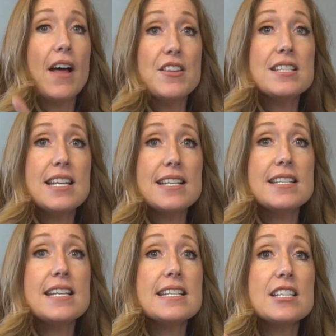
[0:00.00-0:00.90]
Now this
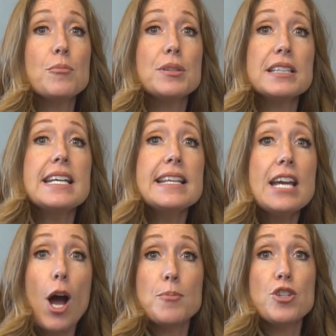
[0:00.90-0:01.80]
testing is
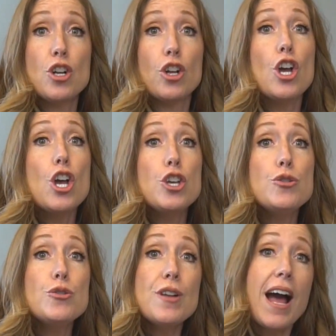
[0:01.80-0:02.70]
completely optional.
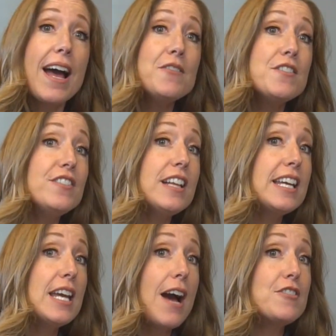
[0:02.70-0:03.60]
You do not have to feel
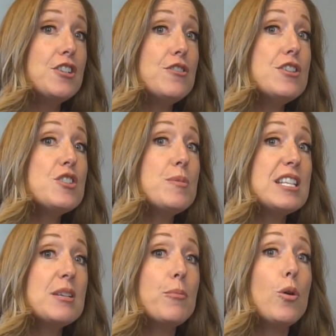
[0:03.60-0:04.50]
like you have to do this, but
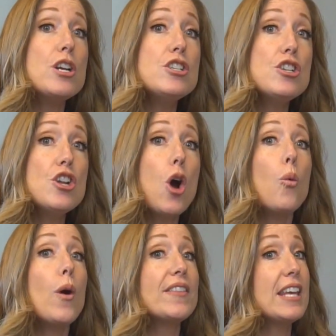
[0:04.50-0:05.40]
it's important to know
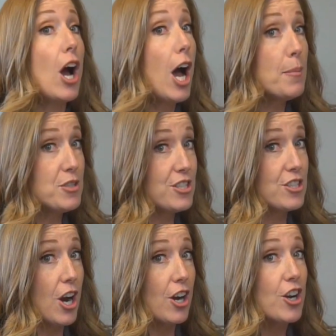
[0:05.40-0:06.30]
what the
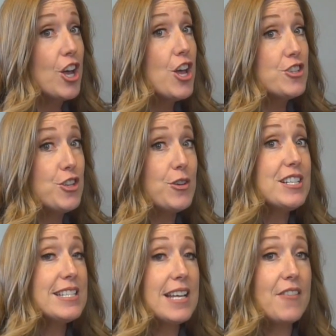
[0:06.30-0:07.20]
options are so you
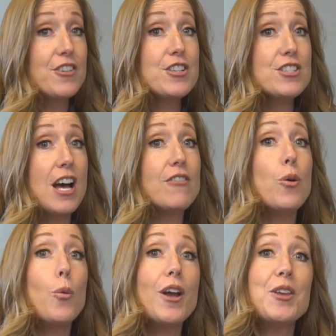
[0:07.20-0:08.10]
can decide for yourself
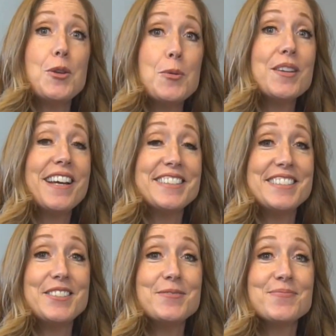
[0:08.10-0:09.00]
what you would like
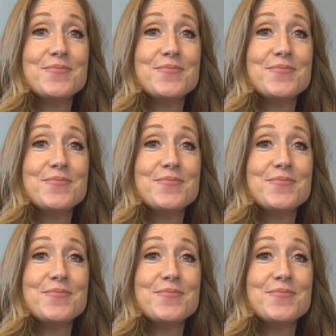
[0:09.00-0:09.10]
to do.